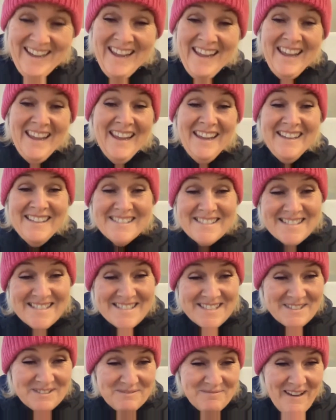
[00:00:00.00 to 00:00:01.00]
It still
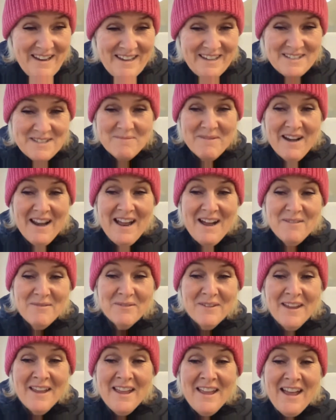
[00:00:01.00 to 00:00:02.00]
makes me laugh.
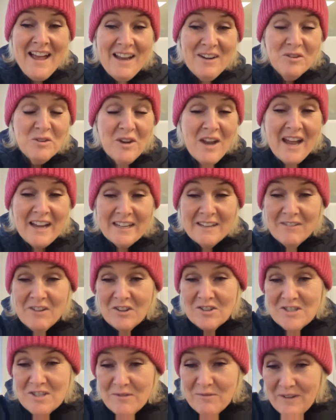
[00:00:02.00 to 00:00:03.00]
I look like I've got
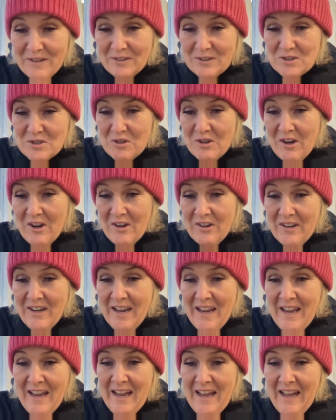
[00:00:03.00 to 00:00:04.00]
a filter on.
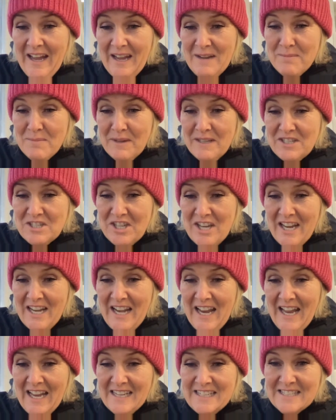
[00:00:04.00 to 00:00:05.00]
Hi, Billie Jane.
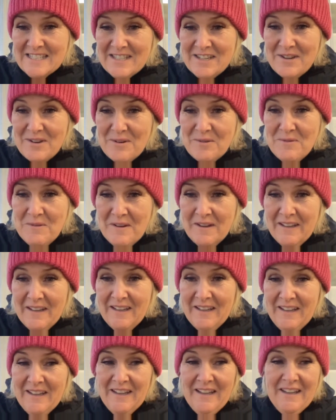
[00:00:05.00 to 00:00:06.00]
Hi, Sue.
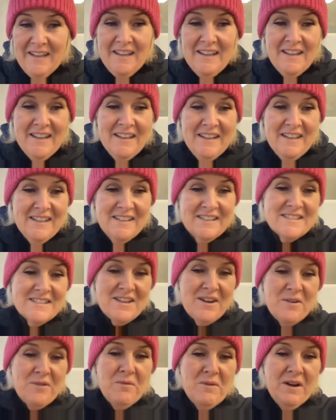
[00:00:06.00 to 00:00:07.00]

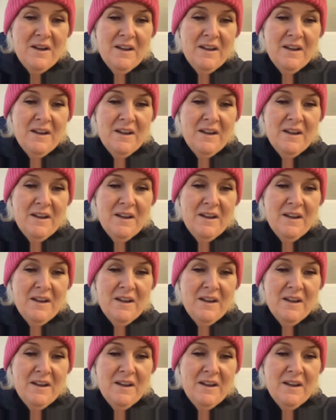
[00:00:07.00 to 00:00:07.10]
So,